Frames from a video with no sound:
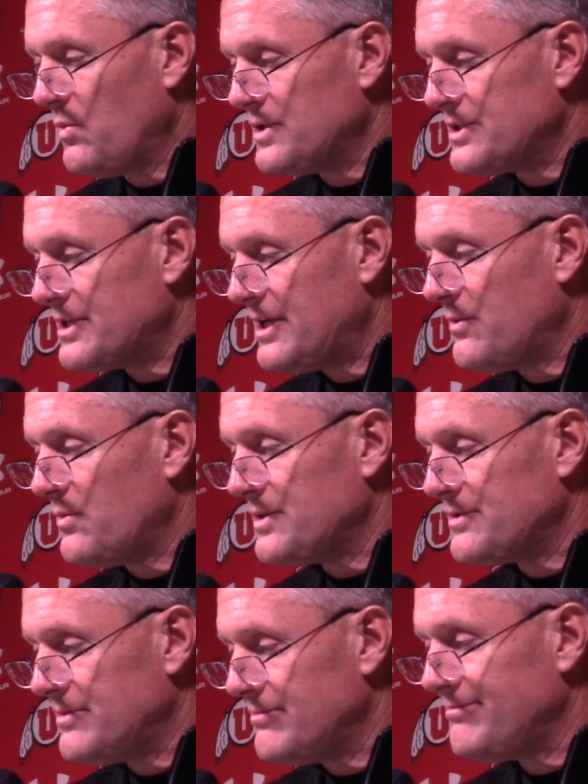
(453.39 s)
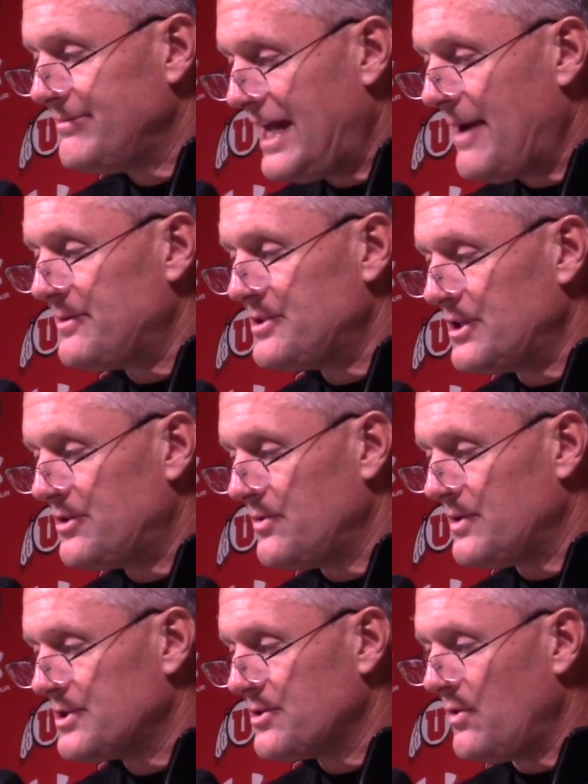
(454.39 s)
was damaging
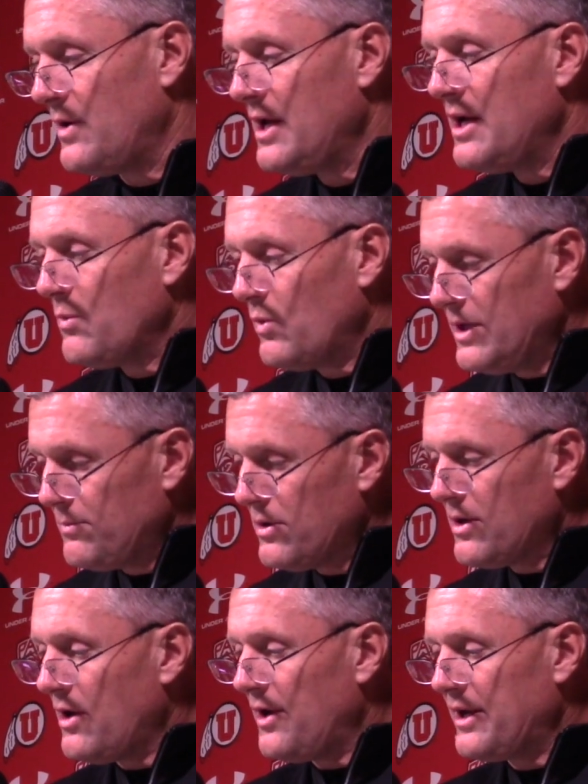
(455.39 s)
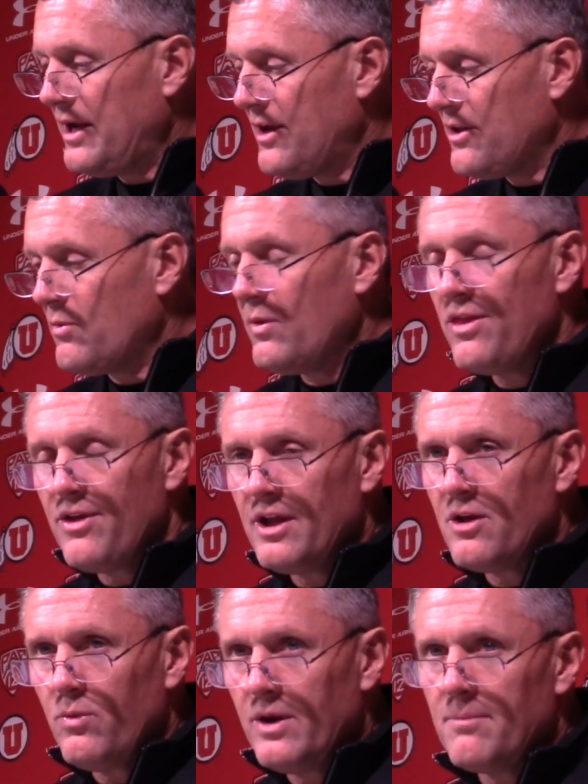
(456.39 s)
to us. So when you put it all together, we
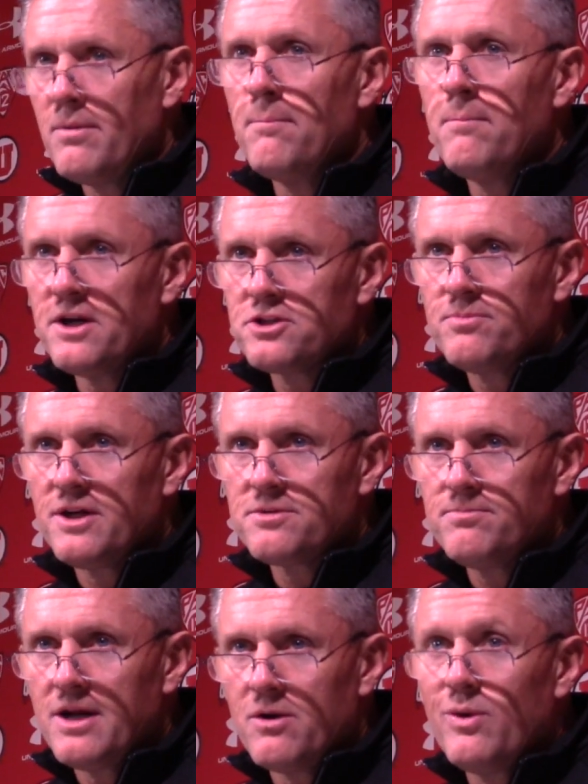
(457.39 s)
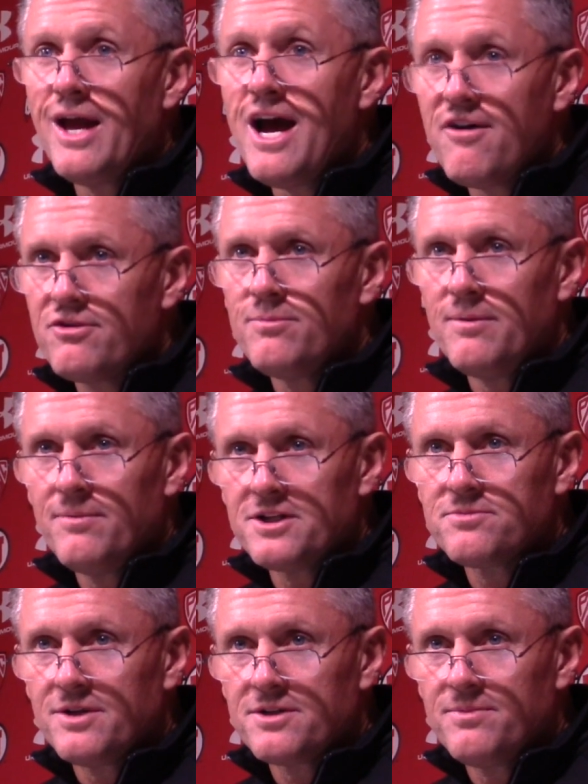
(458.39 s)
think that we can be much, much better. We have to be
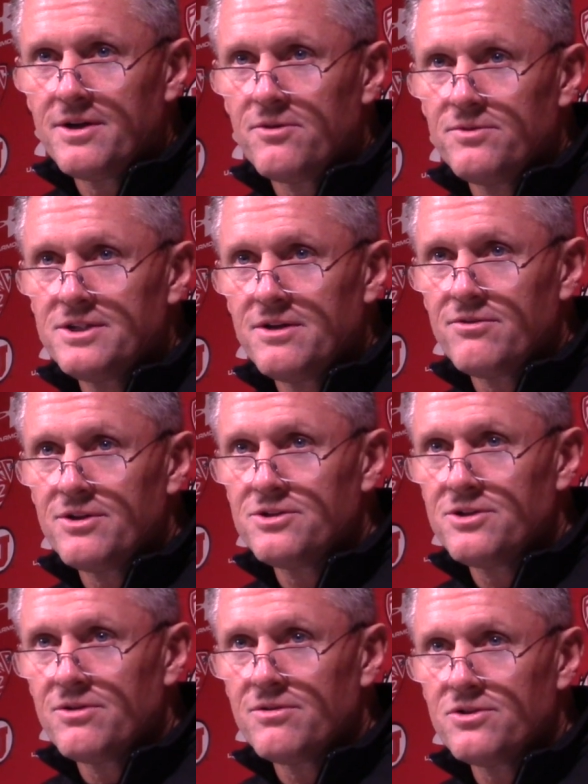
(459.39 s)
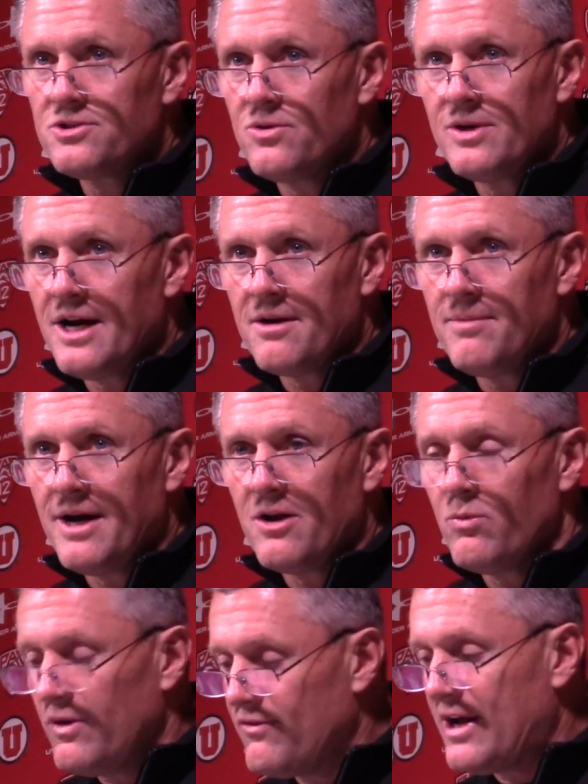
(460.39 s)
much, much better receiver this year. There's no doubt about
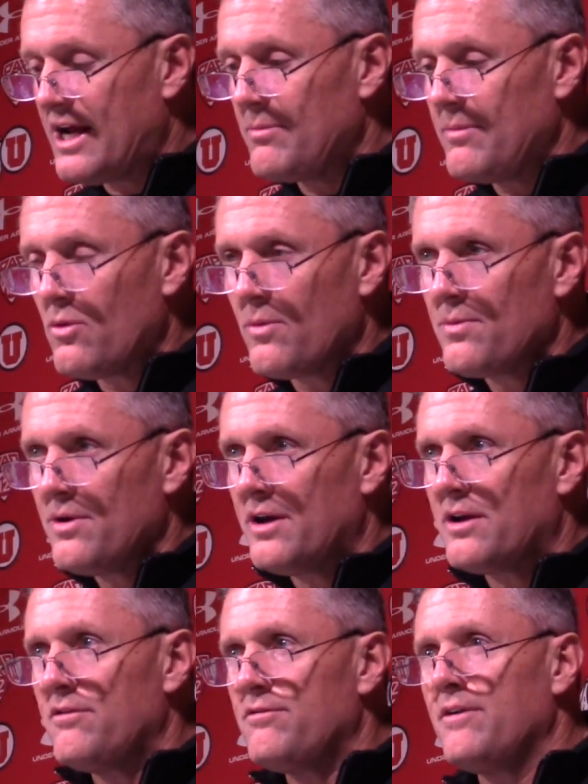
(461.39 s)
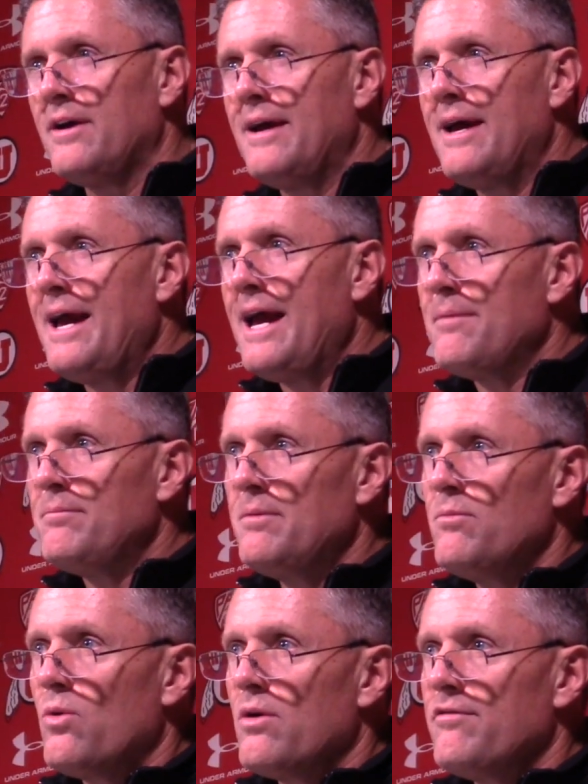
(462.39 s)
it. We've got to be more productive and be
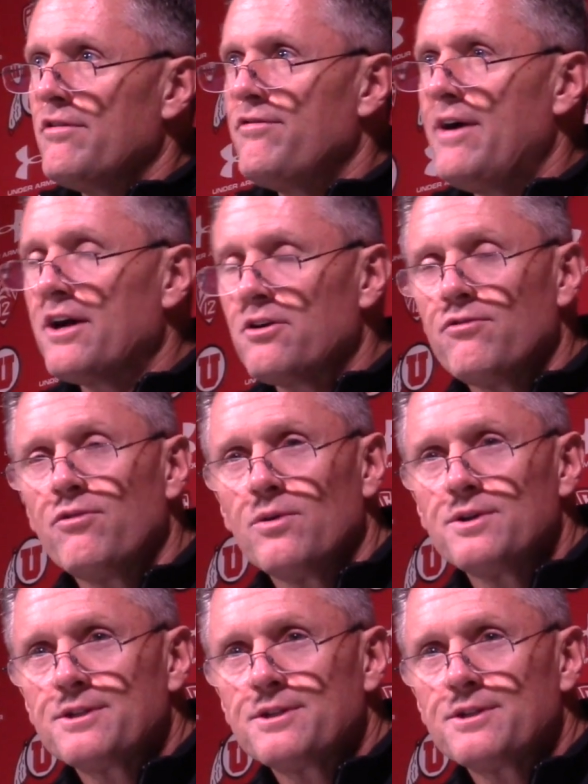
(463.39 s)
more of a factor for